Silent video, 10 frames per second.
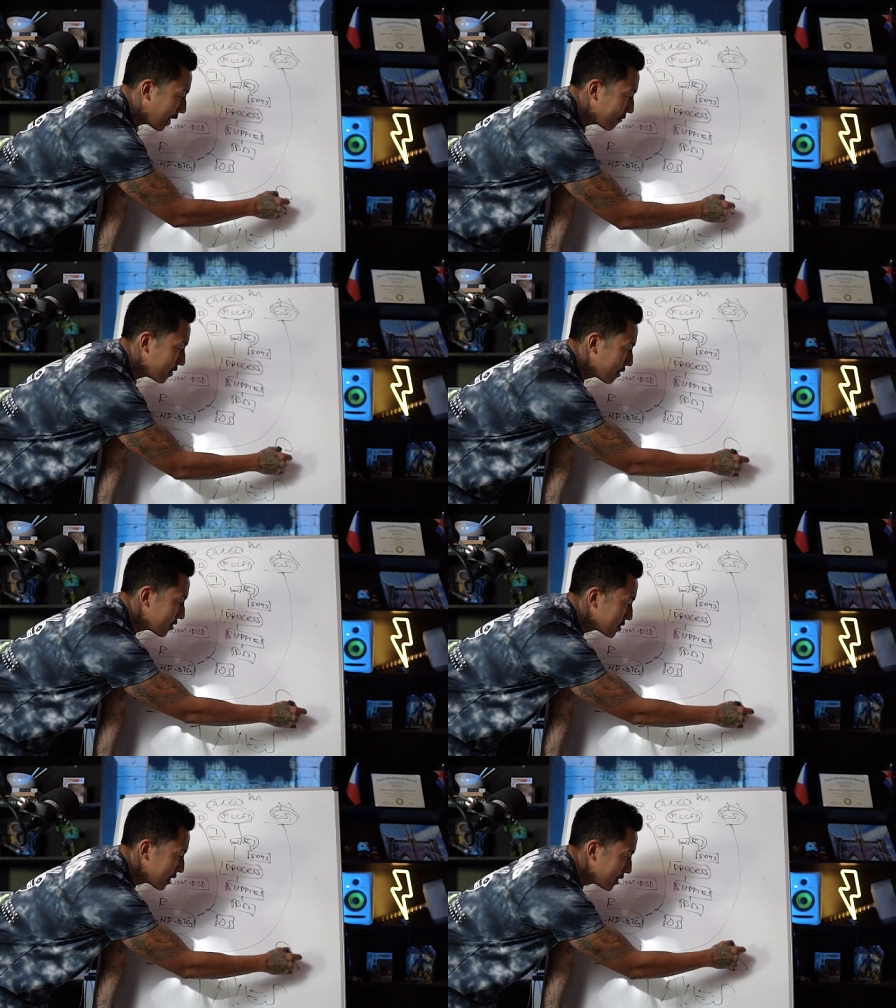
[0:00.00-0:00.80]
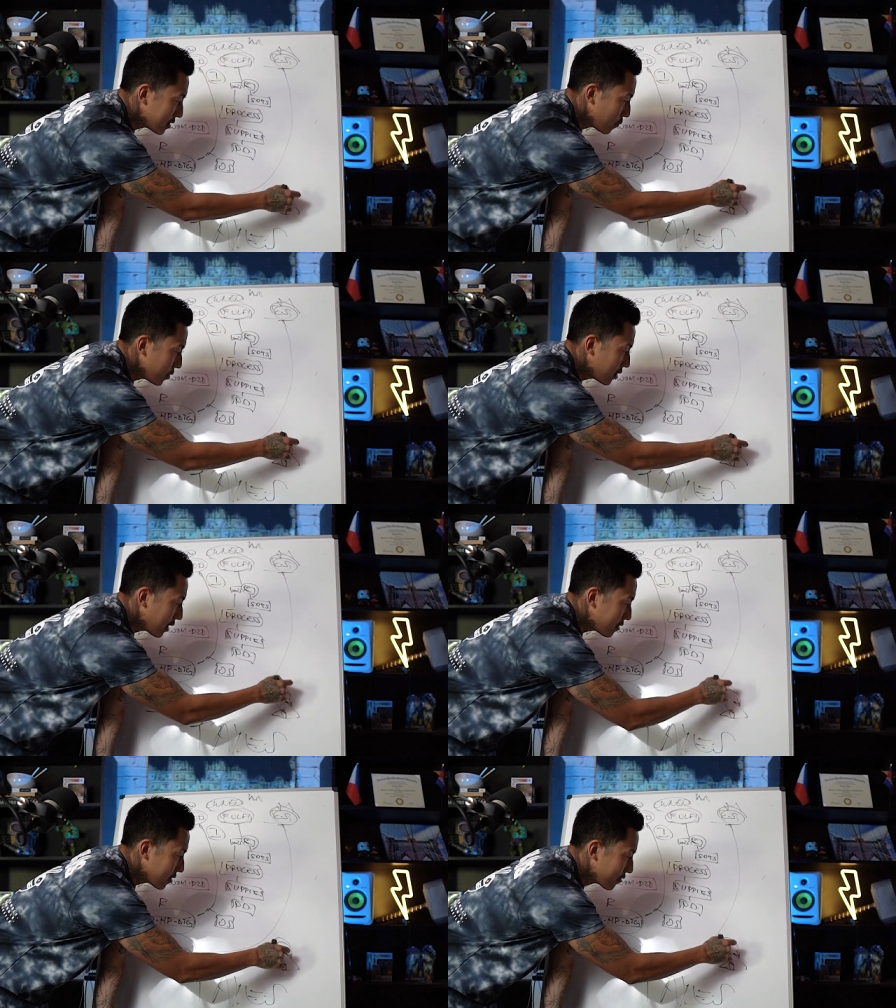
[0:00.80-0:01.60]
I've never said hit the bell.
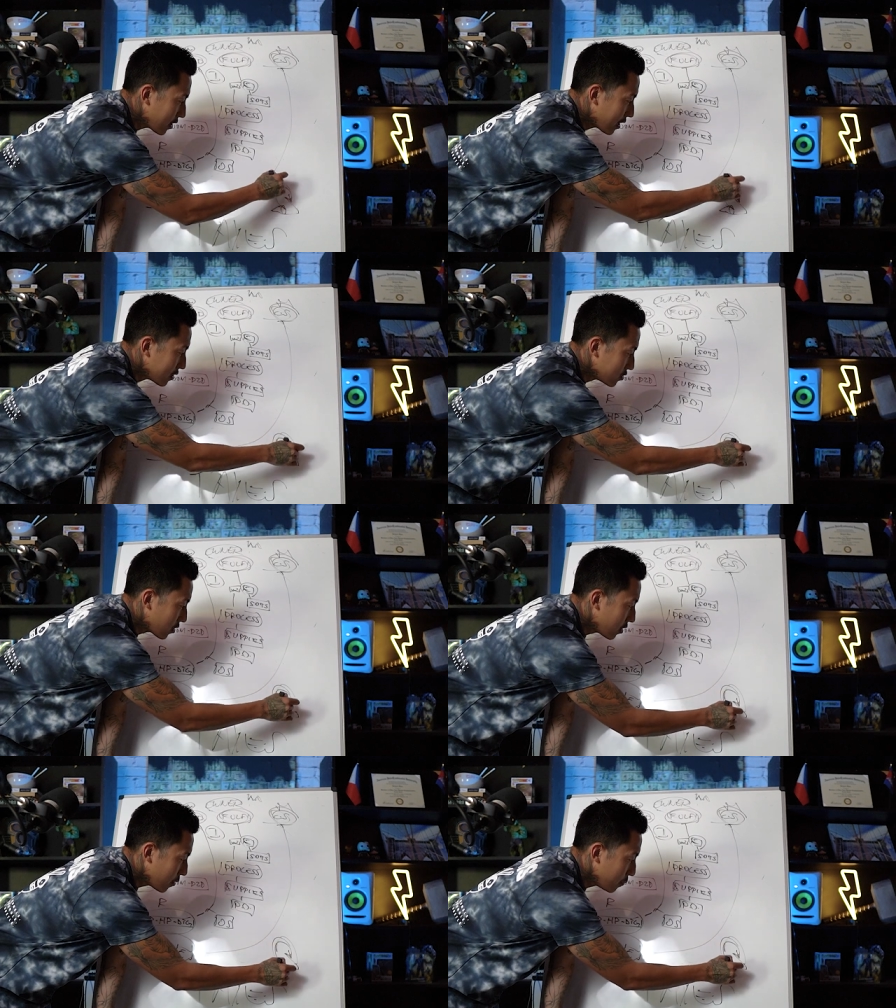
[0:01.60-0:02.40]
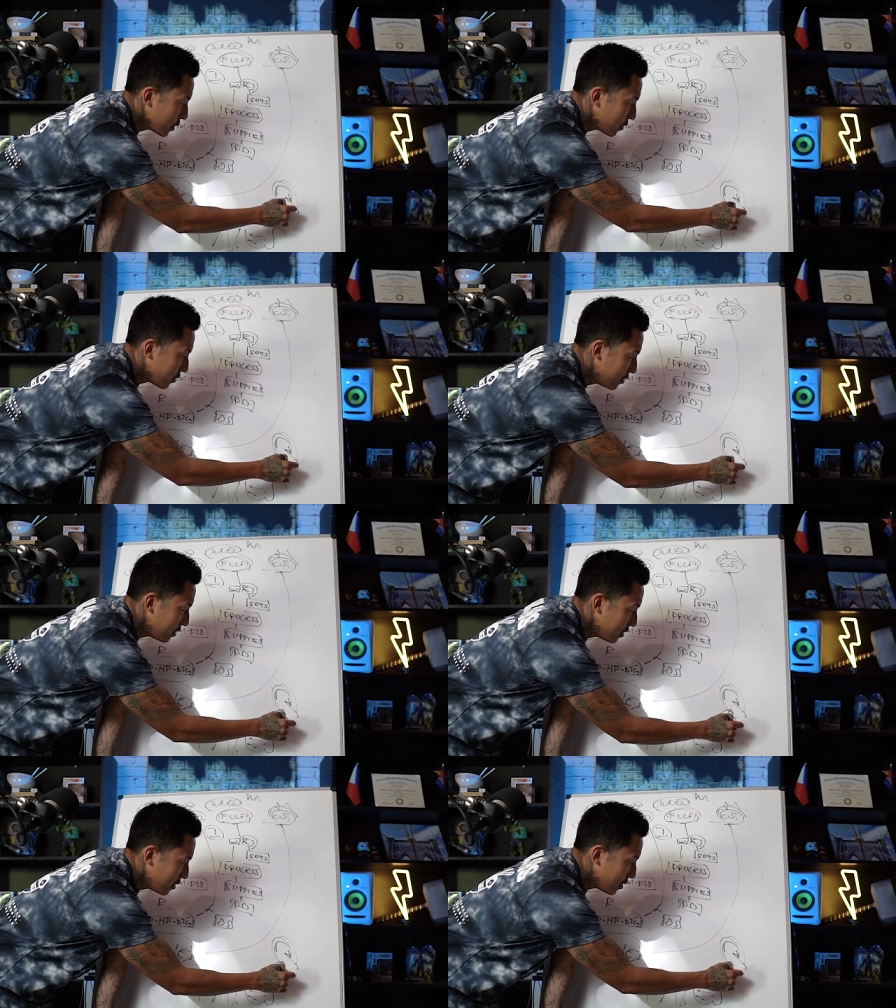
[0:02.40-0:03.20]
I don't even know how to draw a bell.
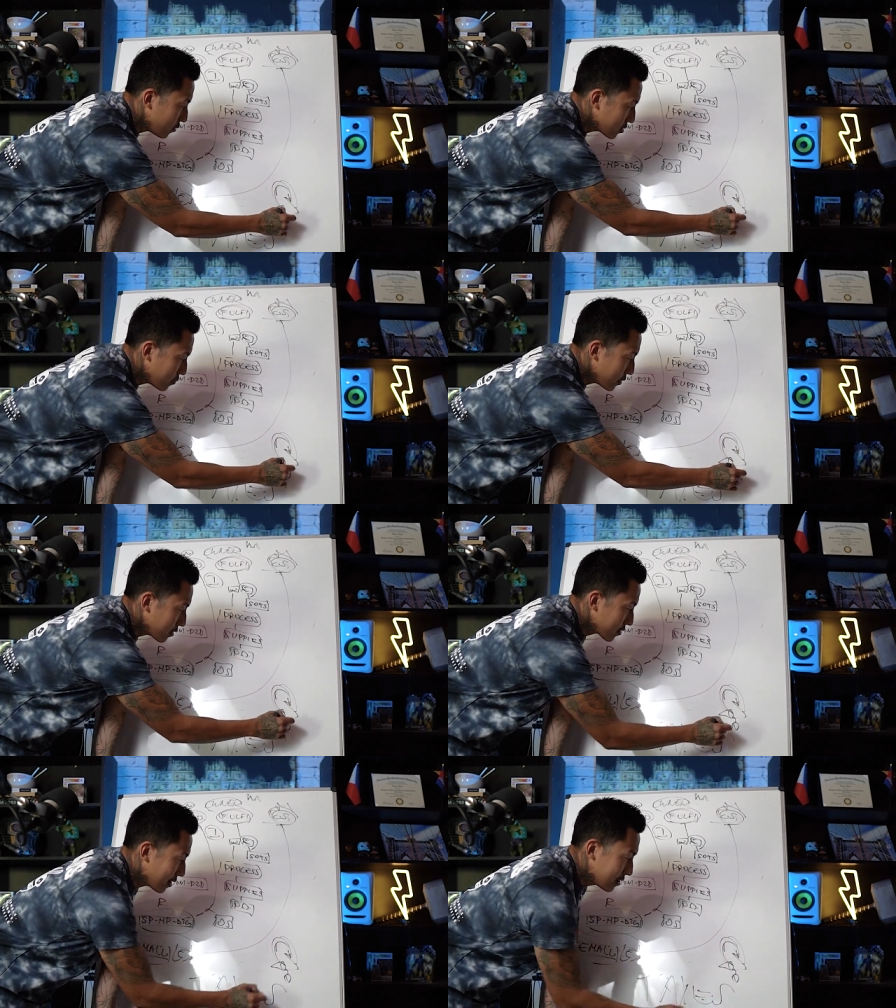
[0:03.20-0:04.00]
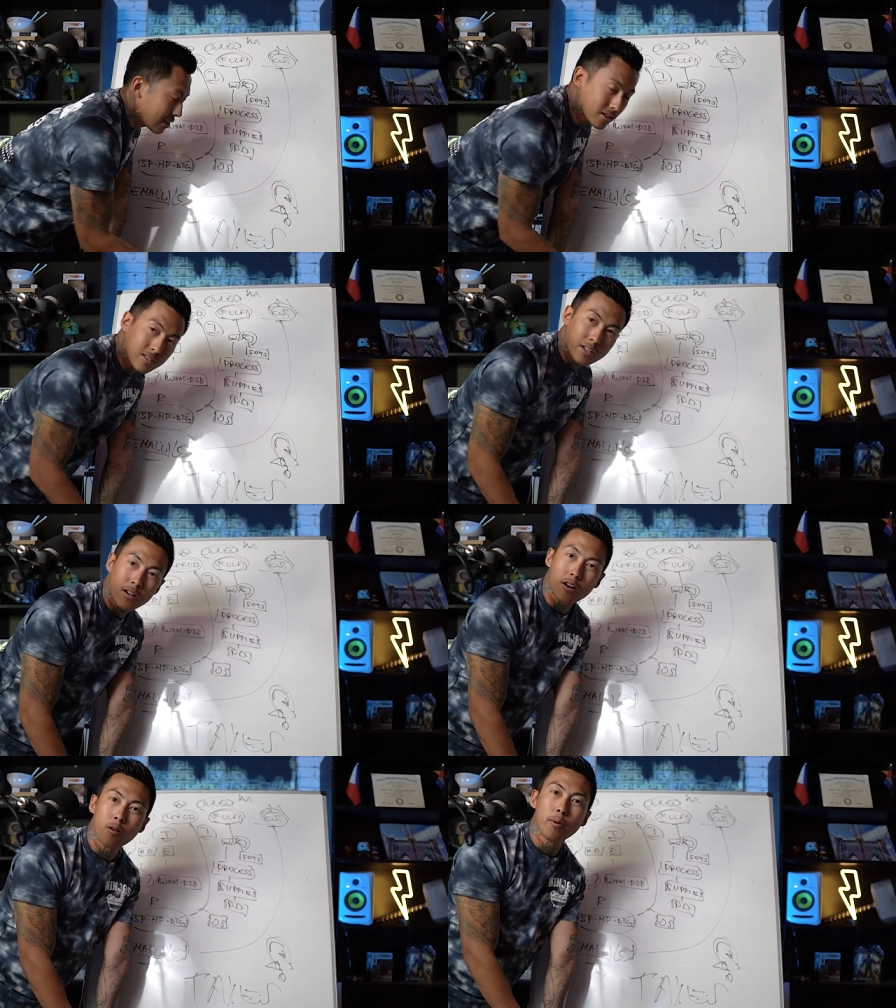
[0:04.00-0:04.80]
What's a bell look like? That looks like
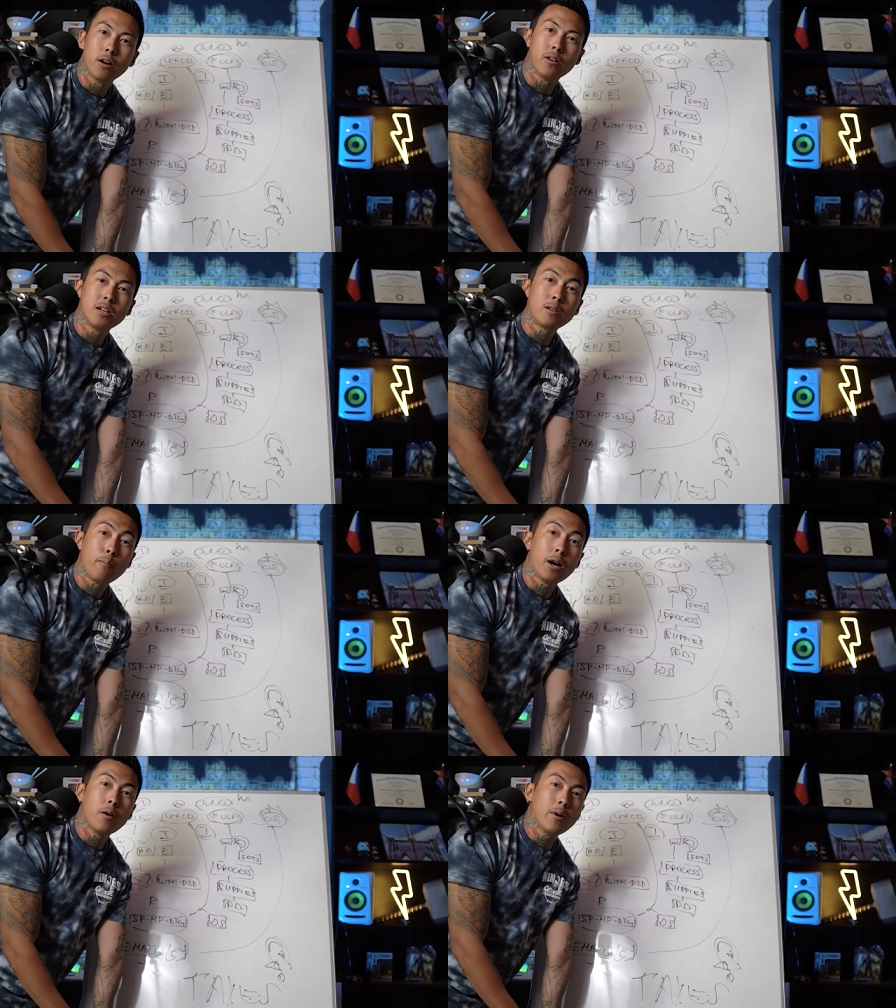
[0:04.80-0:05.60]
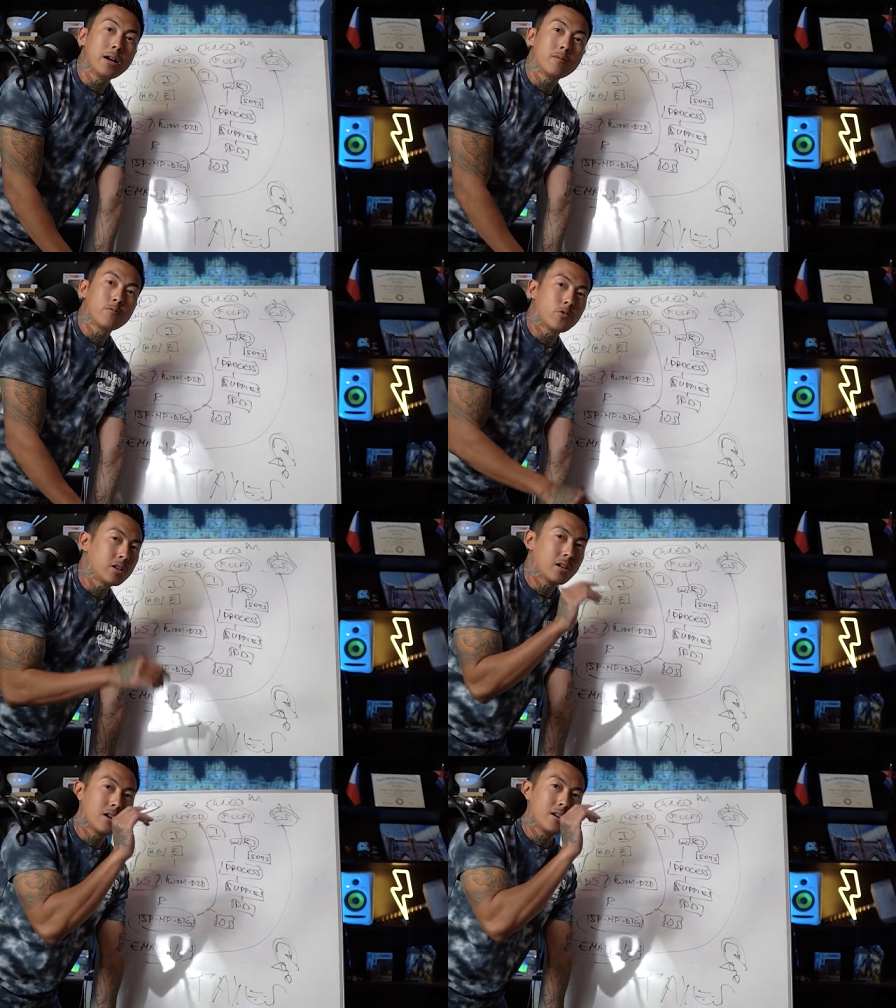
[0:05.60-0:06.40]
Taco Bell. Hit the bell button for
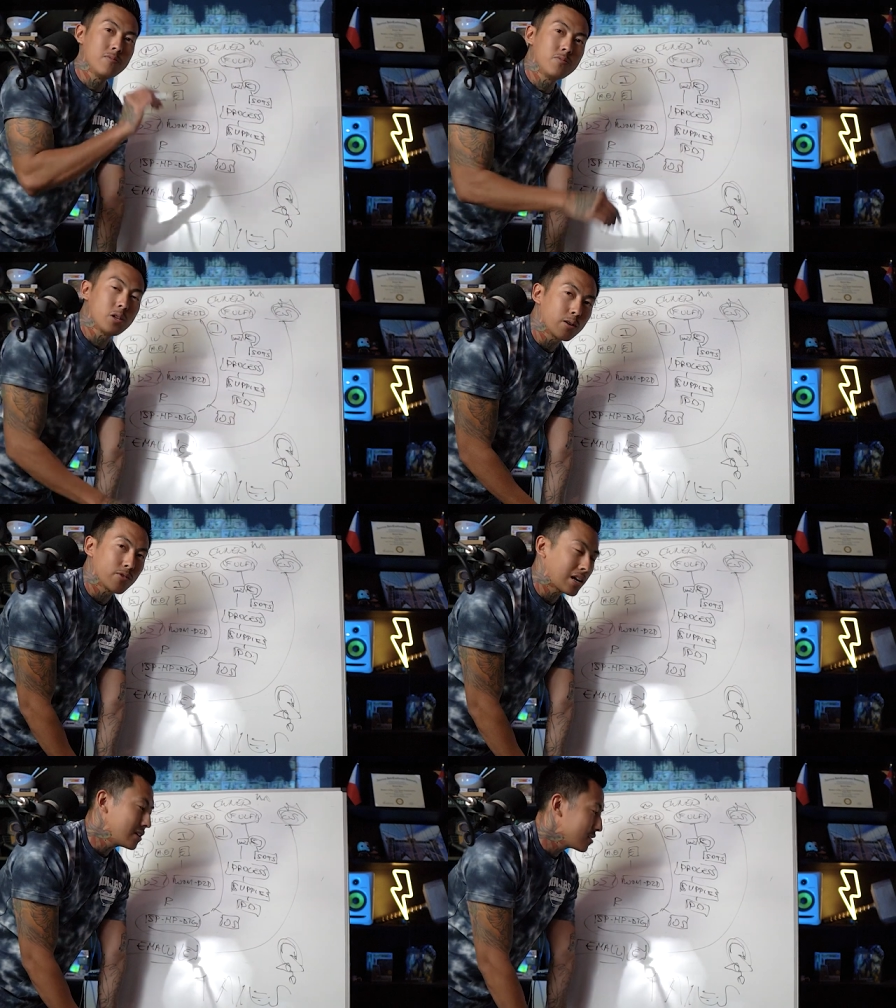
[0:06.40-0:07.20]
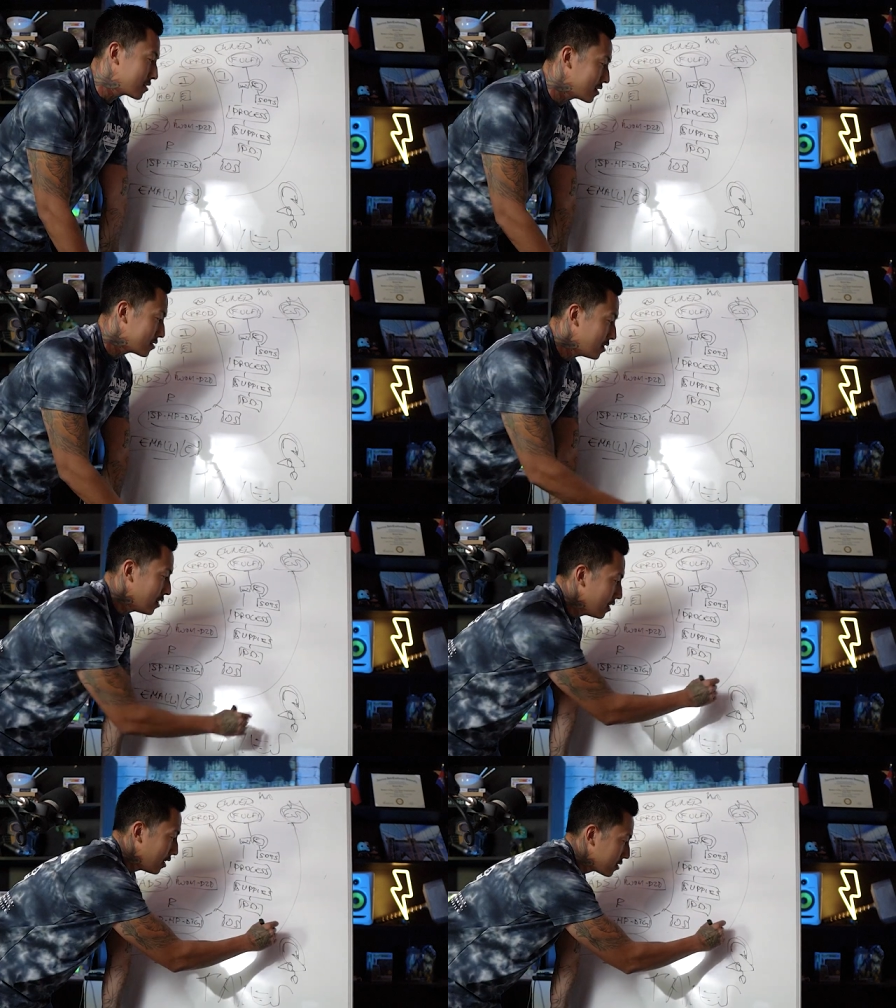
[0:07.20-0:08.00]
the notification things.
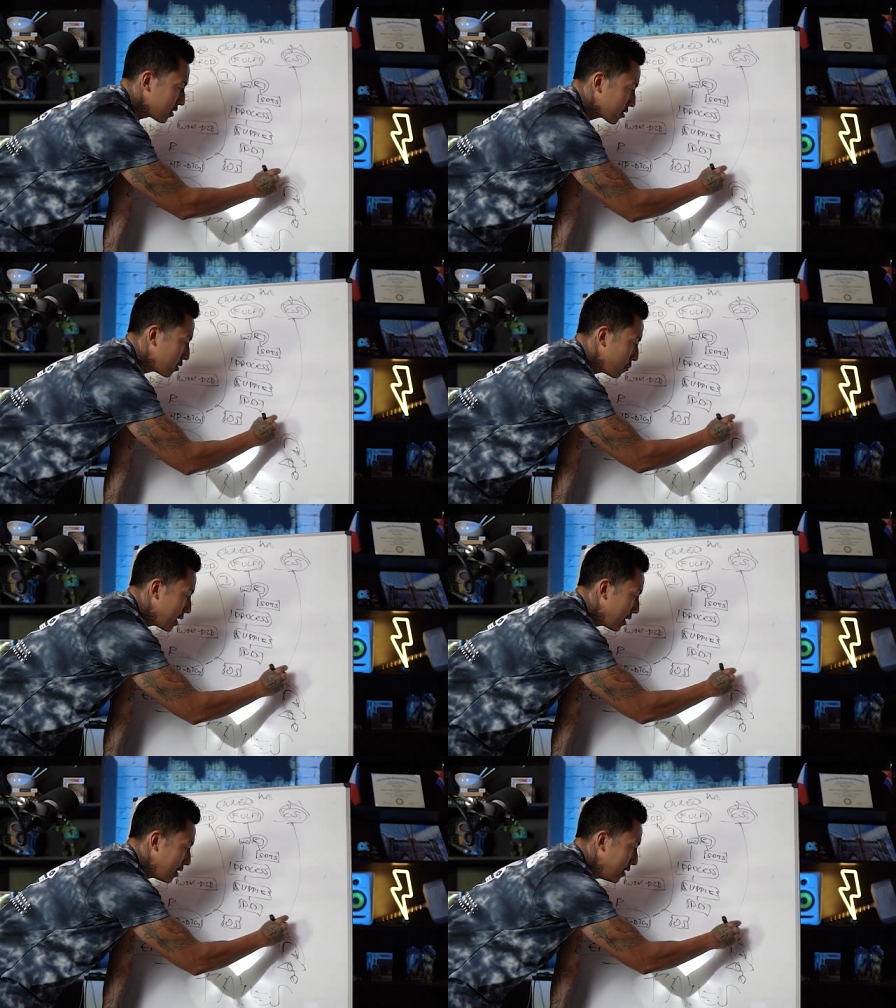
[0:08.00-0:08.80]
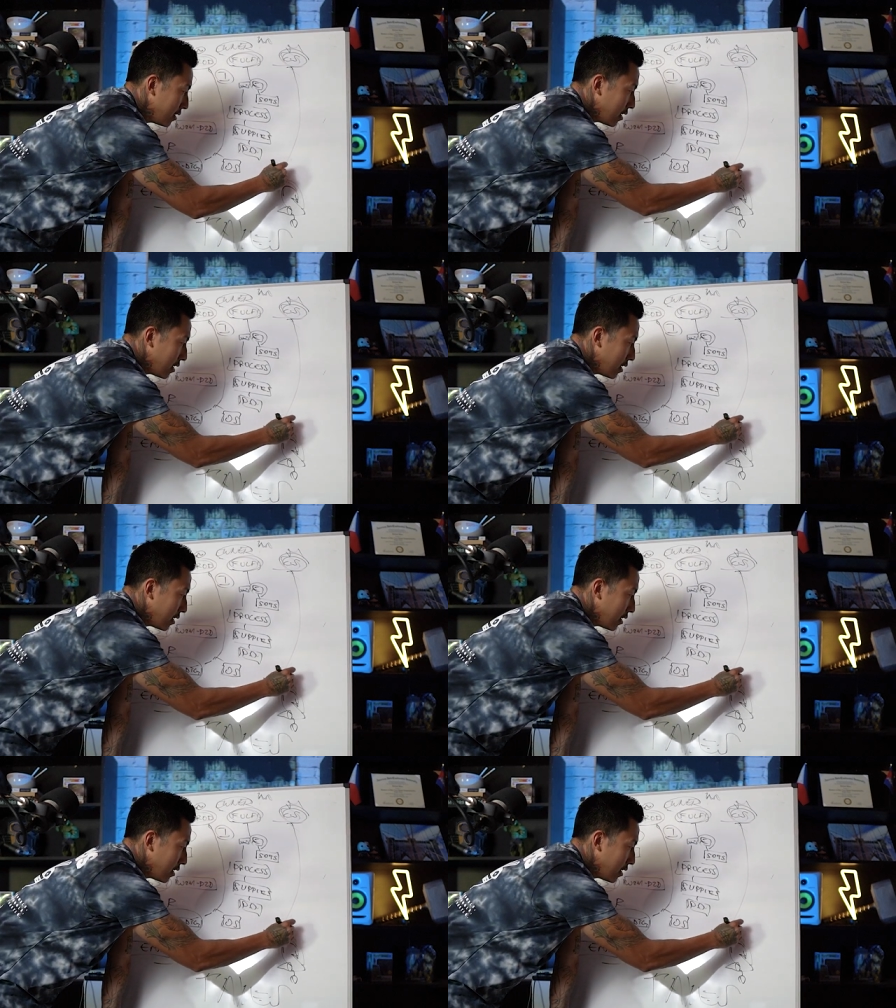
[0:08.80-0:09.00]
Taco Bell.